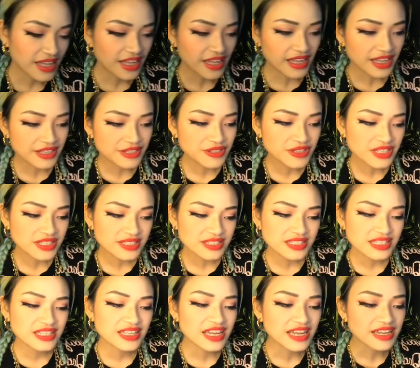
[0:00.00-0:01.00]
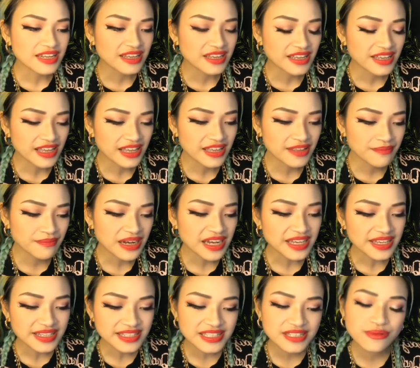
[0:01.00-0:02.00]
and you can see that in my
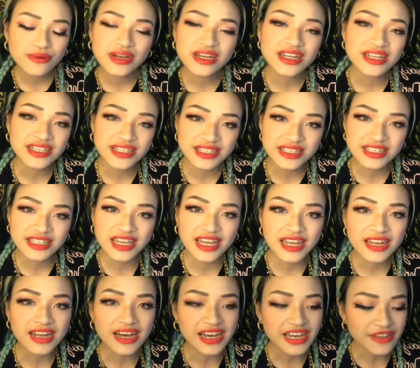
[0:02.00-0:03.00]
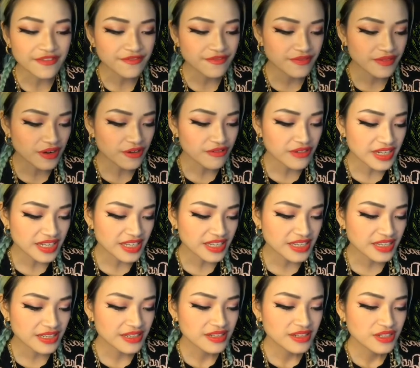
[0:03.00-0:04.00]
EZ1 and EZ10, I have
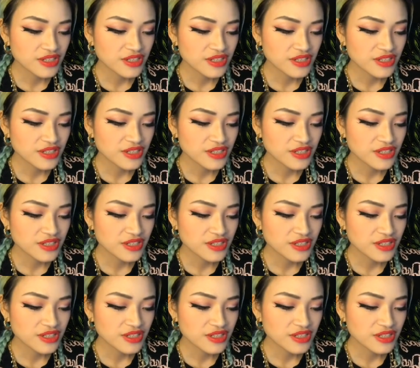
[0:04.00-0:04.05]
already